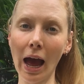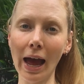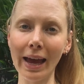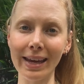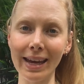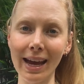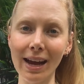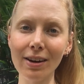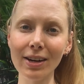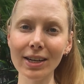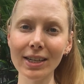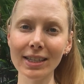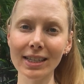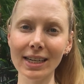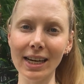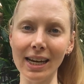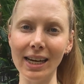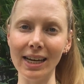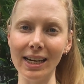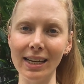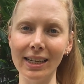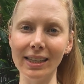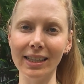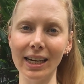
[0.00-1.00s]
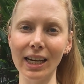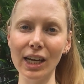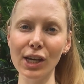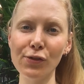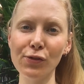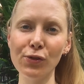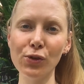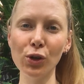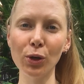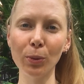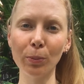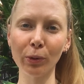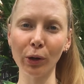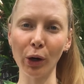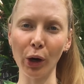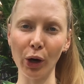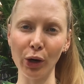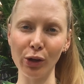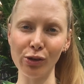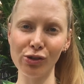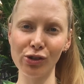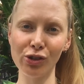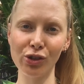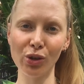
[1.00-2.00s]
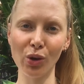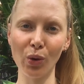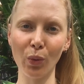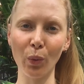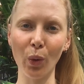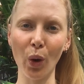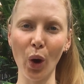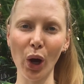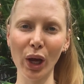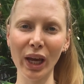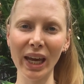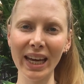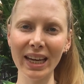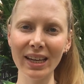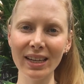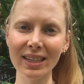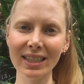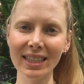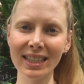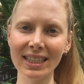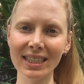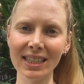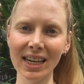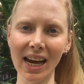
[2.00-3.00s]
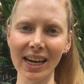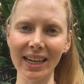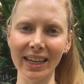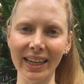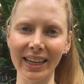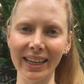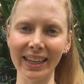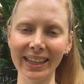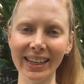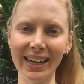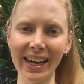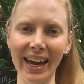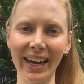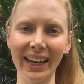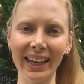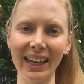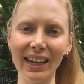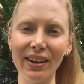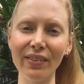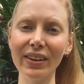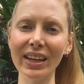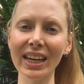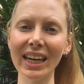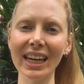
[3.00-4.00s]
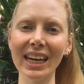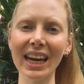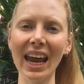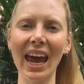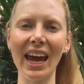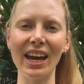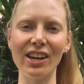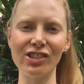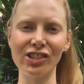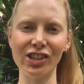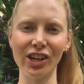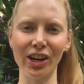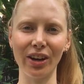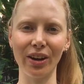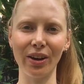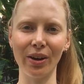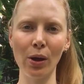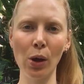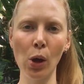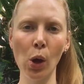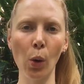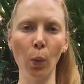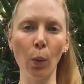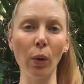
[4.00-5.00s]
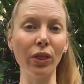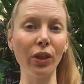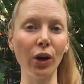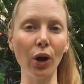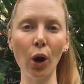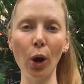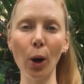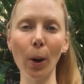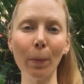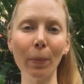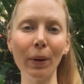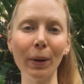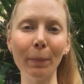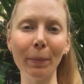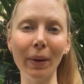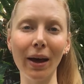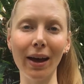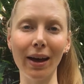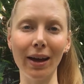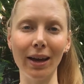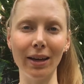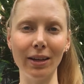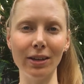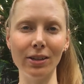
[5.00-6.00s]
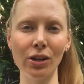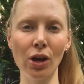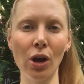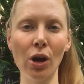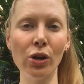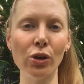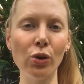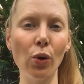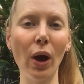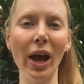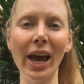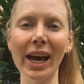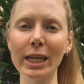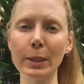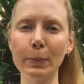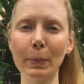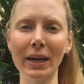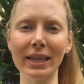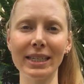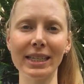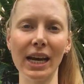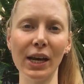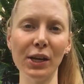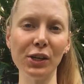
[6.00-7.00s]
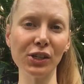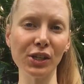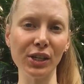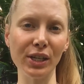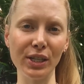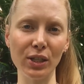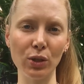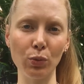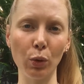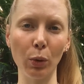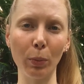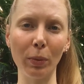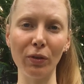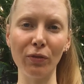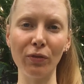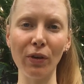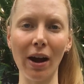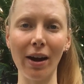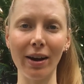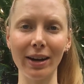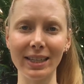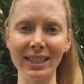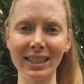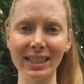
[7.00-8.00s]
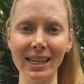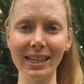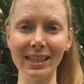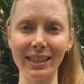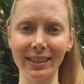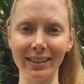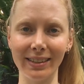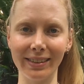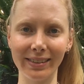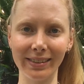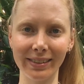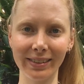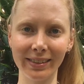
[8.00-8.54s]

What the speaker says: I guarantee that if you approach working, studying, and living in Asia with an open mind, your expectations will be far exceeded.